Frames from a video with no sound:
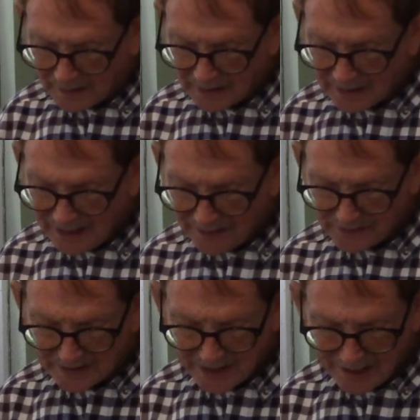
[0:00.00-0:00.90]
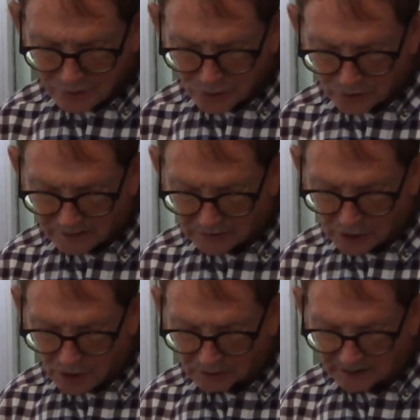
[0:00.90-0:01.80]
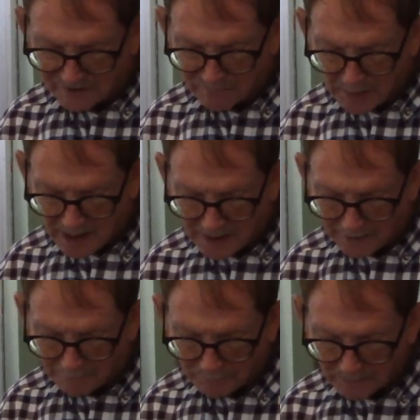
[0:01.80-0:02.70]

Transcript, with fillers: It had the texture of a longleaf pine.